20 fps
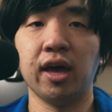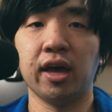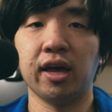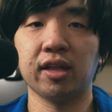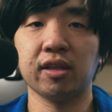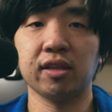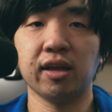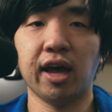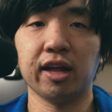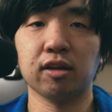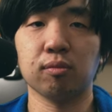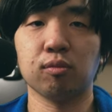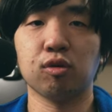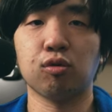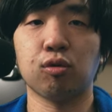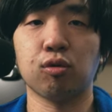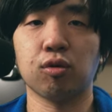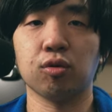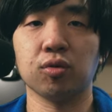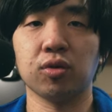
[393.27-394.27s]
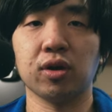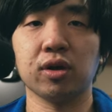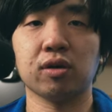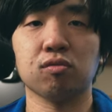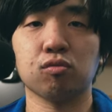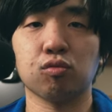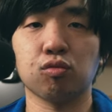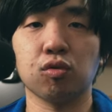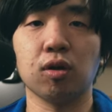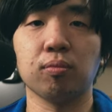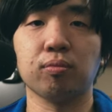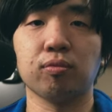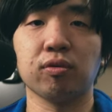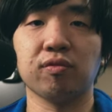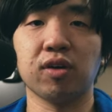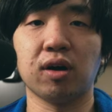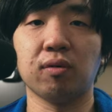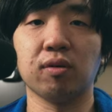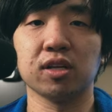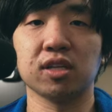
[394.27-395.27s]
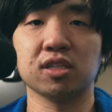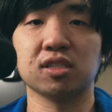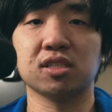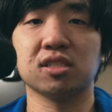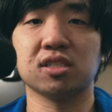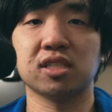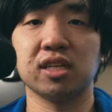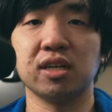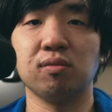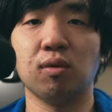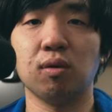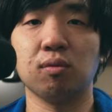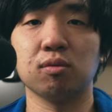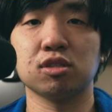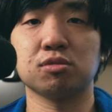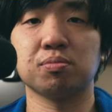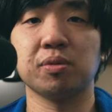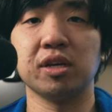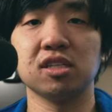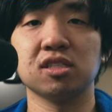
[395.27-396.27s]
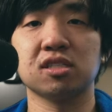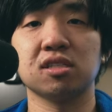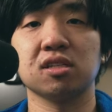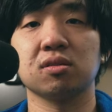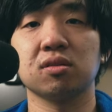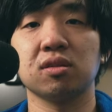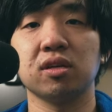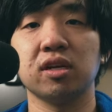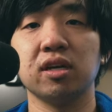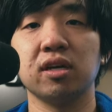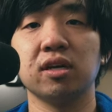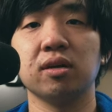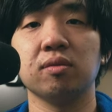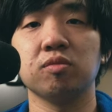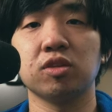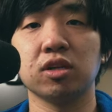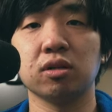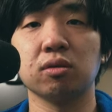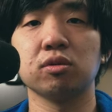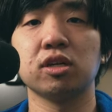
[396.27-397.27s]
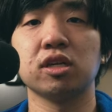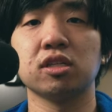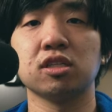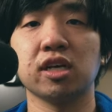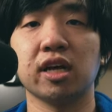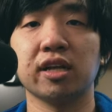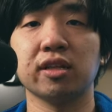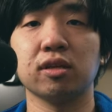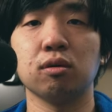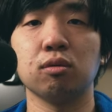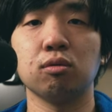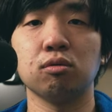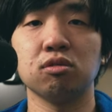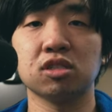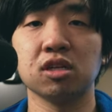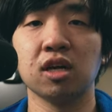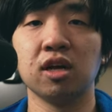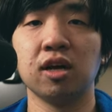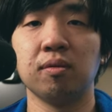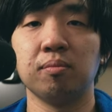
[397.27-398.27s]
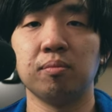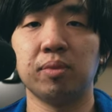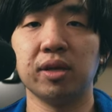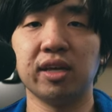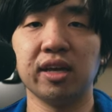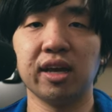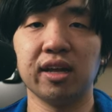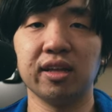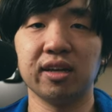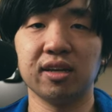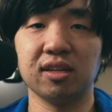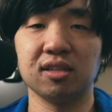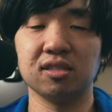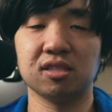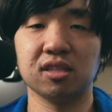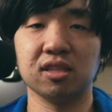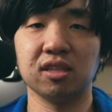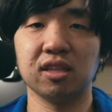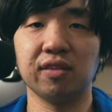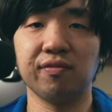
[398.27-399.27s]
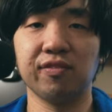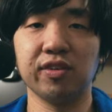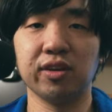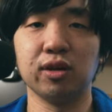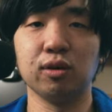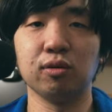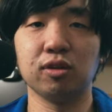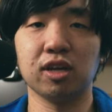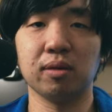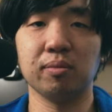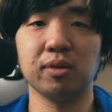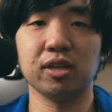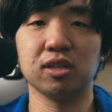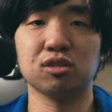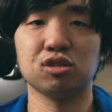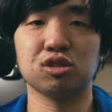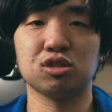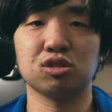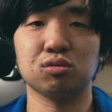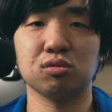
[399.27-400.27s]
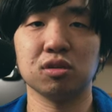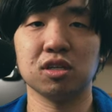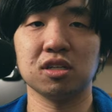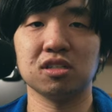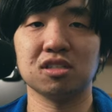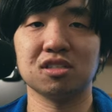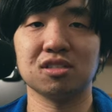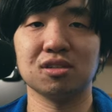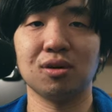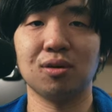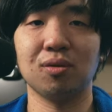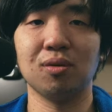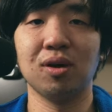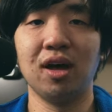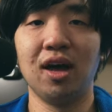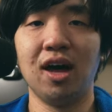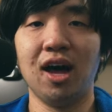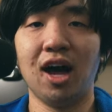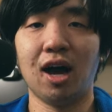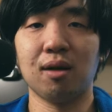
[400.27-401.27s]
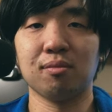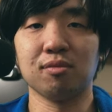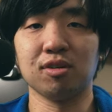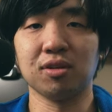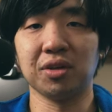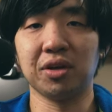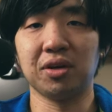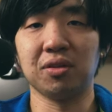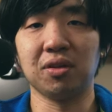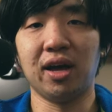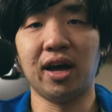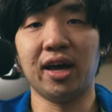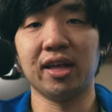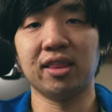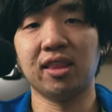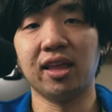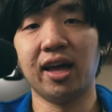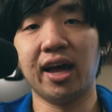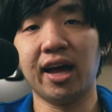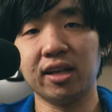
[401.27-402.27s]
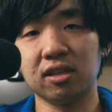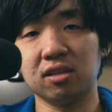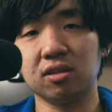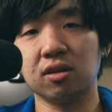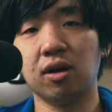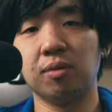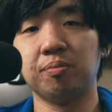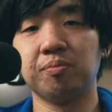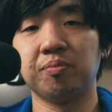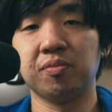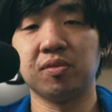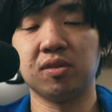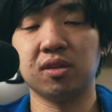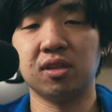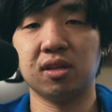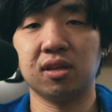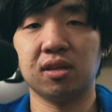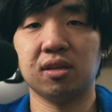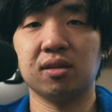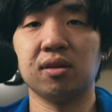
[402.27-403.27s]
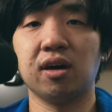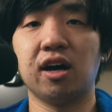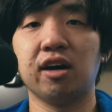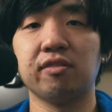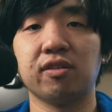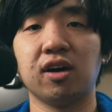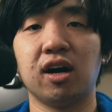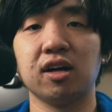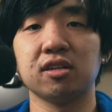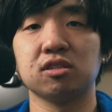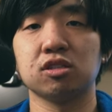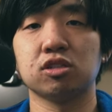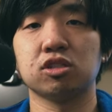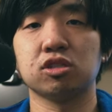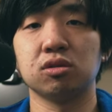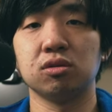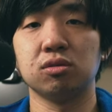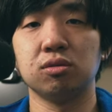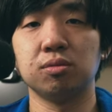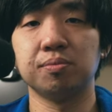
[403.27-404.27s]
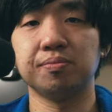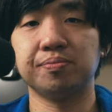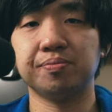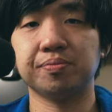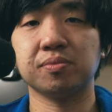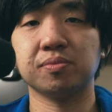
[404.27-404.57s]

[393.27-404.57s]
and Adam Korlick grew up with. I wanted to see what was basically, you know, Nintendo's beginnings in the video game industry. So I'm really glad that I've gotten to